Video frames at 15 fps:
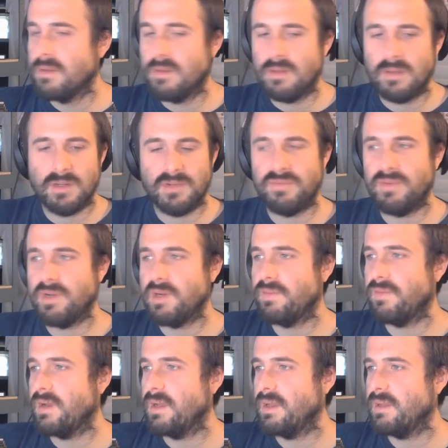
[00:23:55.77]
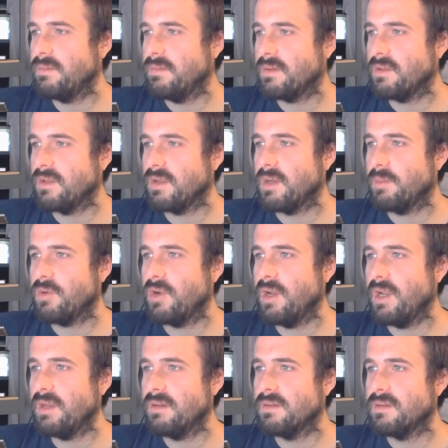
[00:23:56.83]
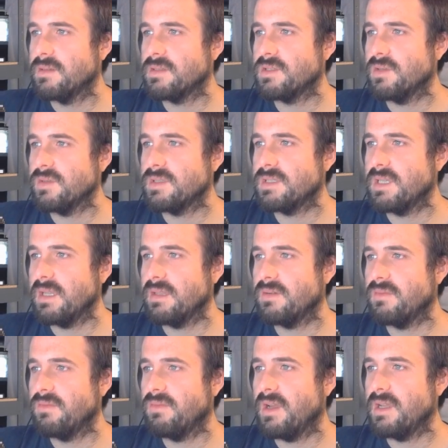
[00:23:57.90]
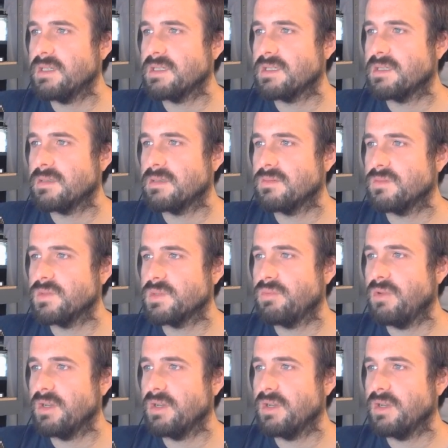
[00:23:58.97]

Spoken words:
It'll verify it and click upgrade. So it's saying the device was plugged